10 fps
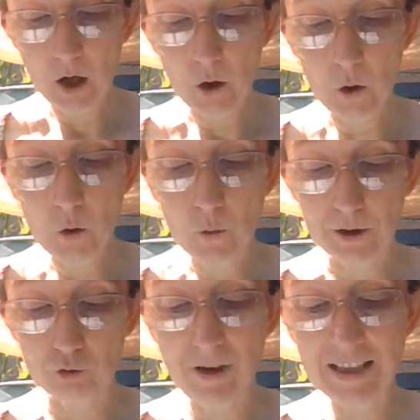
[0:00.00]
the
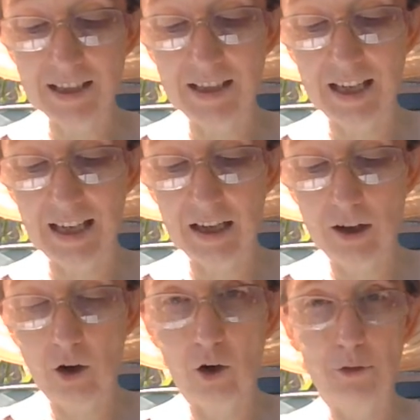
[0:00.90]
great day
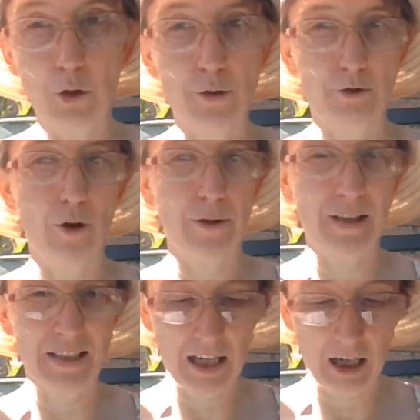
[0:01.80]
of God's wrath
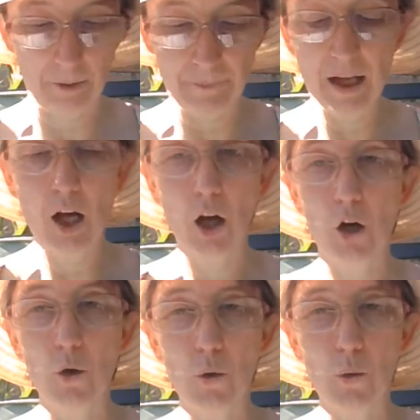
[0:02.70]
has come.
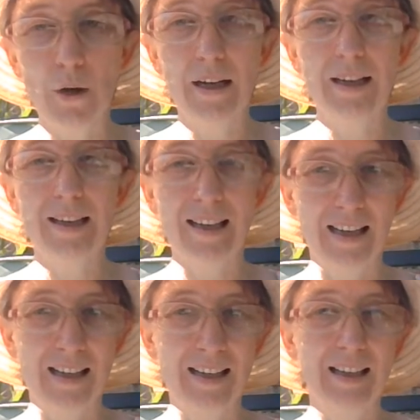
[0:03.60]
Who
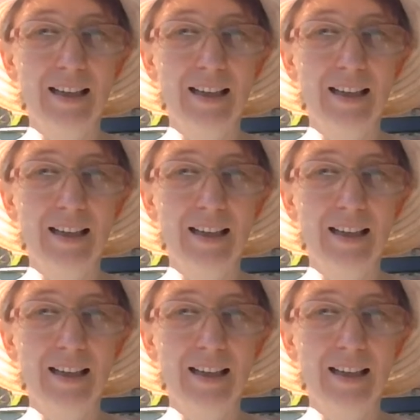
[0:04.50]
can